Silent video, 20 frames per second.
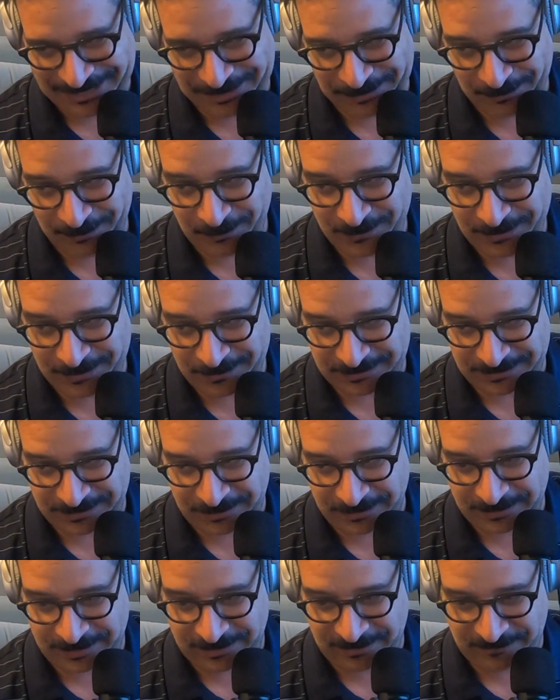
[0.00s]
You know what? We're going to
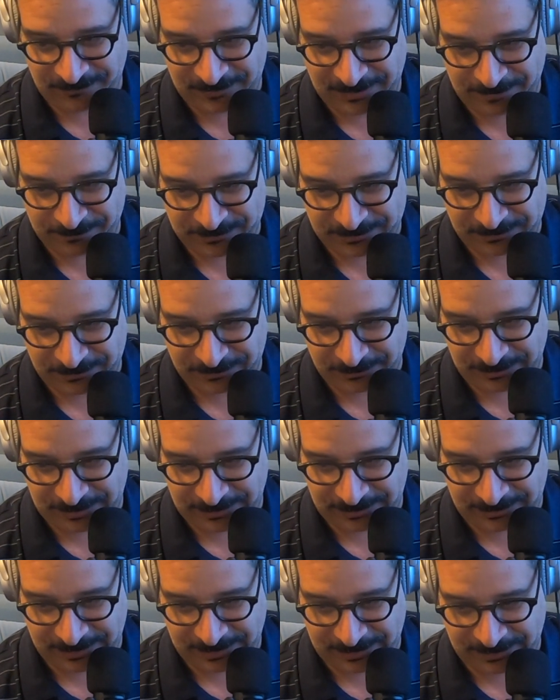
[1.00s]
start every episode
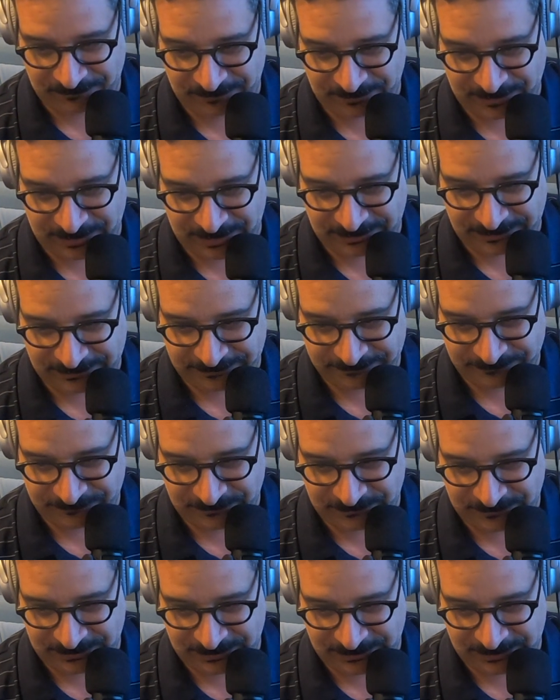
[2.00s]
like that, everybody.
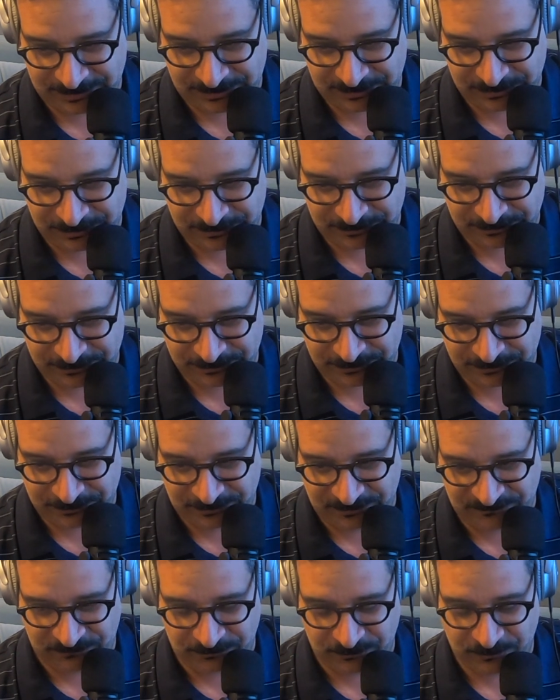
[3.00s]
Little
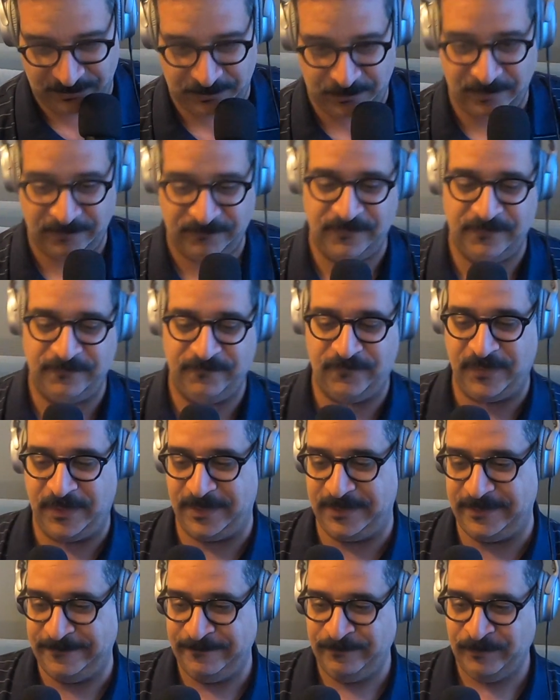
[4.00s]
Riffin with Griffin
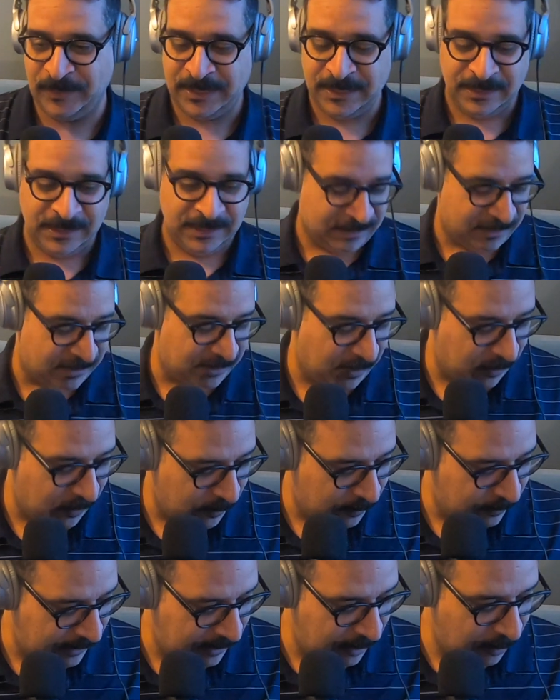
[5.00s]
fun.
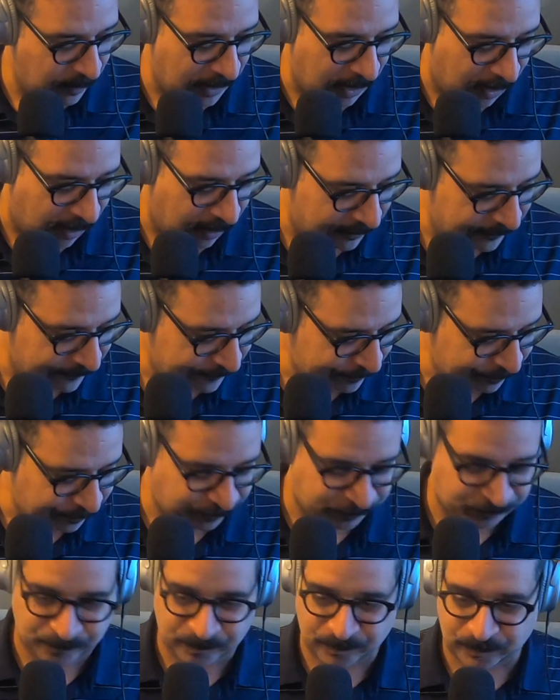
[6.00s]
So here we are.
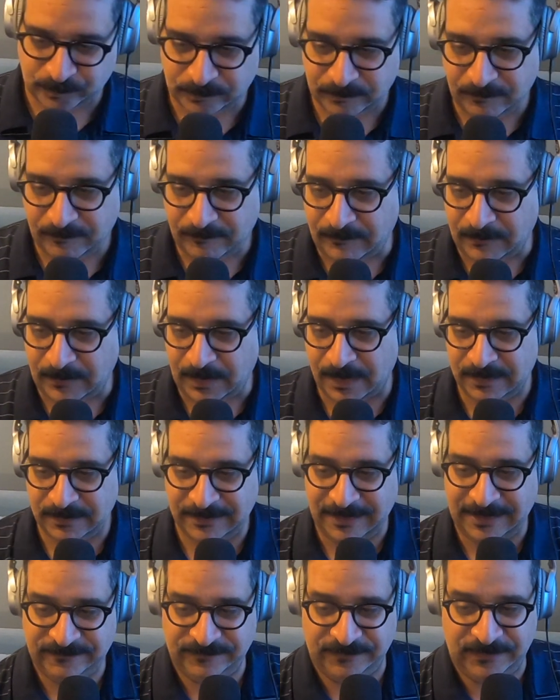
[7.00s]

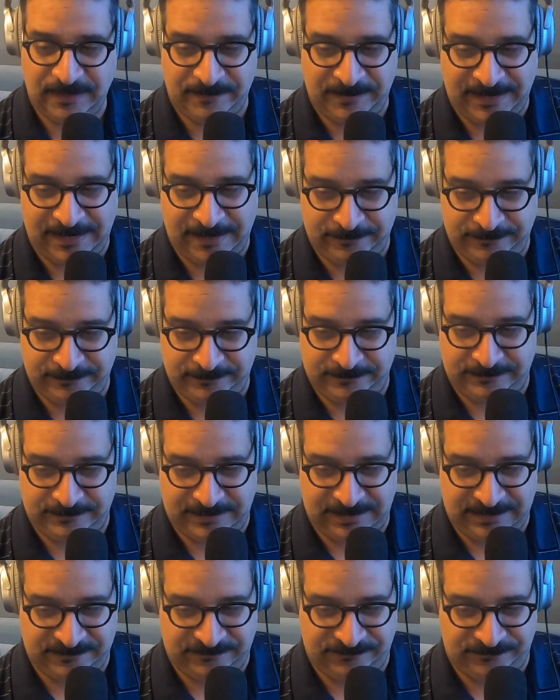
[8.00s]
Thanks for coming out.
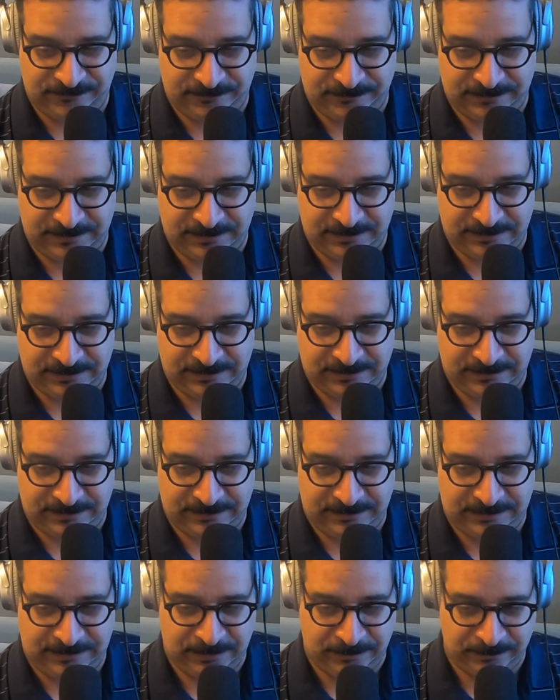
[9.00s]
Thanks for,
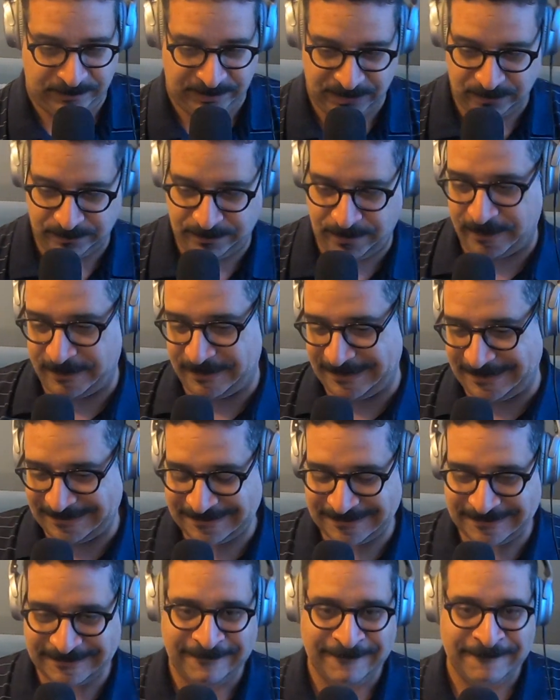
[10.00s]
being a part of
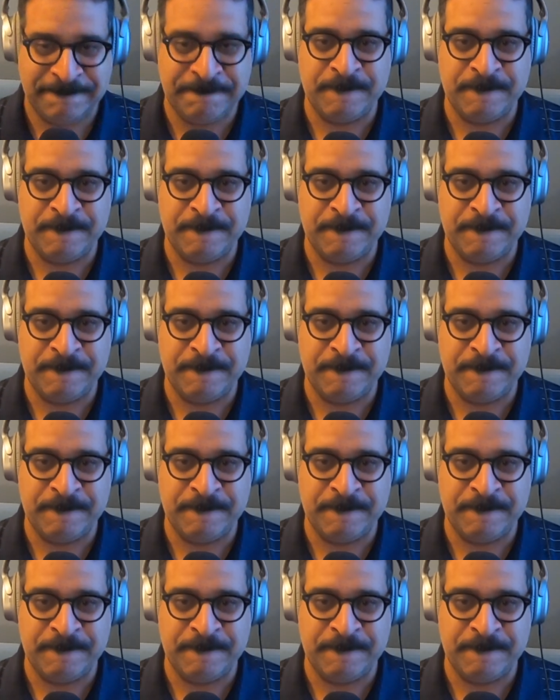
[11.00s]
this.